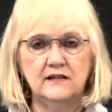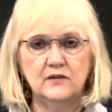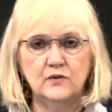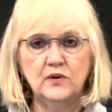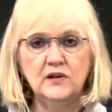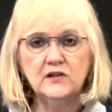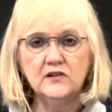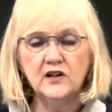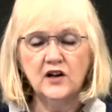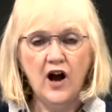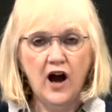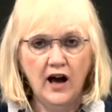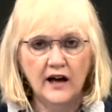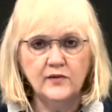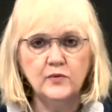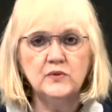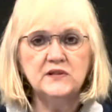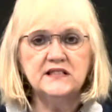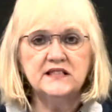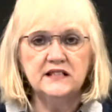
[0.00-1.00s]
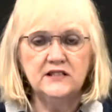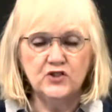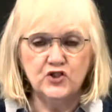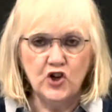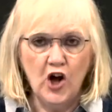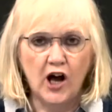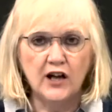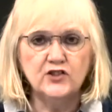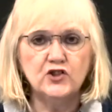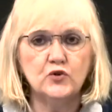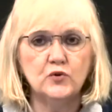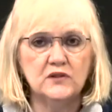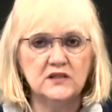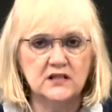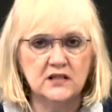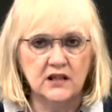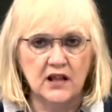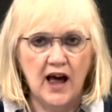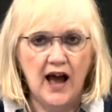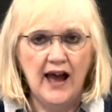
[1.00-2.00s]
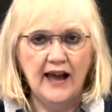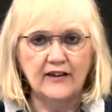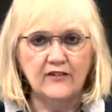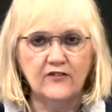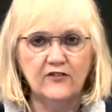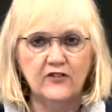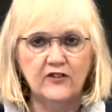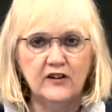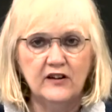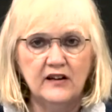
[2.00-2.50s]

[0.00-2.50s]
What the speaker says: Well, God was in Joshua's life.